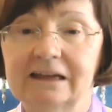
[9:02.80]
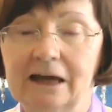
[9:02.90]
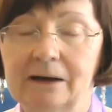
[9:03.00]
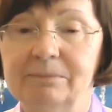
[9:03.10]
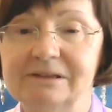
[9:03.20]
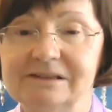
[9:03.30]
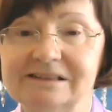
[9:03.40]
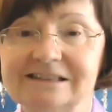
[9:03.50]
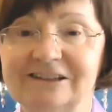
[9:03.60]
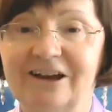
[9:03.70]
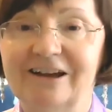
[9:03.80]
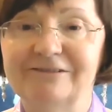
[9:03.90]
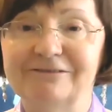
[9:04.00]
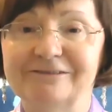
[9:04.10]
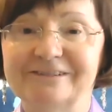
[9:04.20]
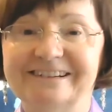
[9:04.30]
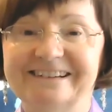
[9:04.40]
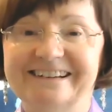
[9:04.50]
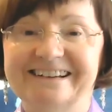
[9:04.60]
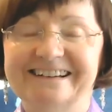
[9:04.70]
that happens in life.
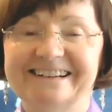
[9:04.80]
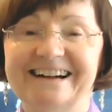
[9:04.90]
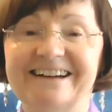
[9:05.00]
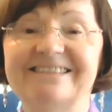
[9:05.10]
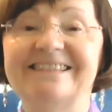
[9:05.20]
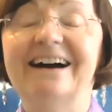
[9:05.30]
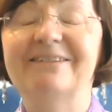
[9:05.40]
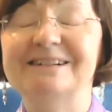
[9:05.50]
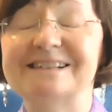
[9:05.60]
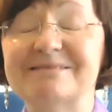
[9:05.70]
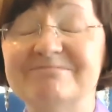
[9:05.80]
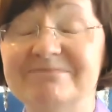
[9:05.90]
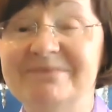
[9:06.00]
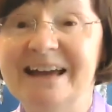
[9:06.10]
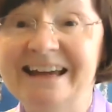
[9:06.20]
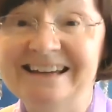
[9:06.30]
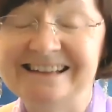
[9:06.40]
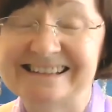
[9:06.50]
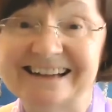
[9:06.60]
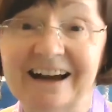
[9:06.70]
And that was
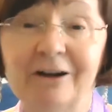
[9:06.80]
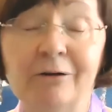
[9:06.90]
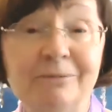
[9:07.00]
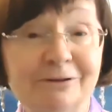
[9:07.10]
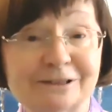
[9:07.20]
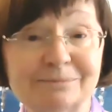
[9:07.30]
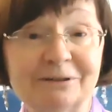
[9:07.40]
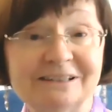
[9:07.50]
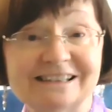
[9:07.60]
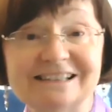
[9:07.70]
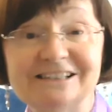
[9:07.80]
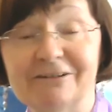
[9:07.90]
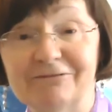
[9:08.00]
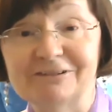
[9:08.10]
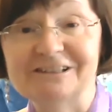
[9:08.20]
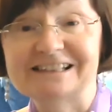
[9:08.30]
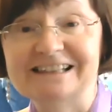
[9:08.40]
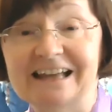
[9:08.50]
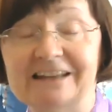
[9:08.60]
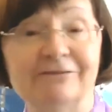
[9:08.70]
amazing. I hope you experienced the difference in that.